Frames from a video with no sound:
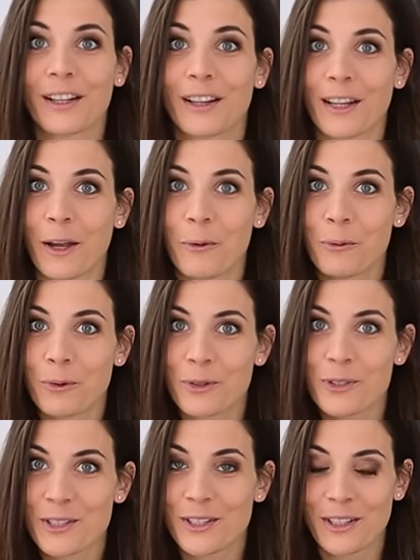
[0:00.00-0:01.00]
That
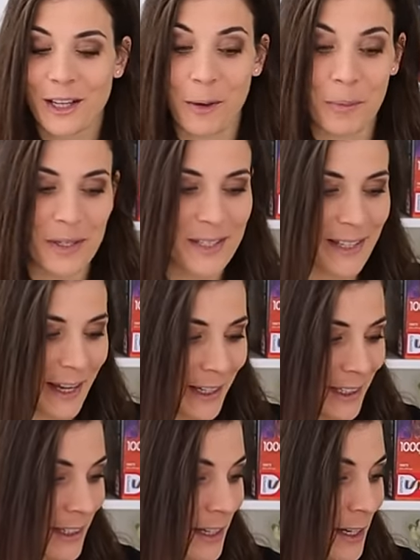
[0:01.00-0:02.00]
was a
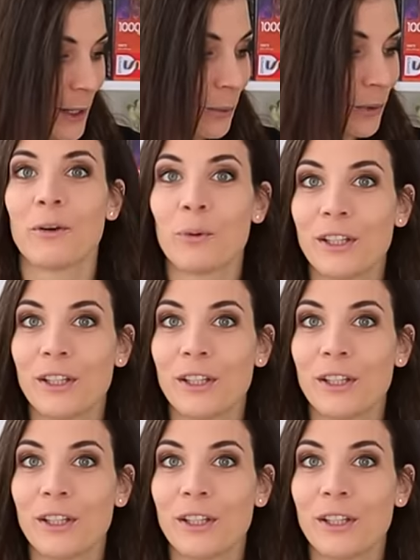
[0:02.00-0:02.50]
mistake. And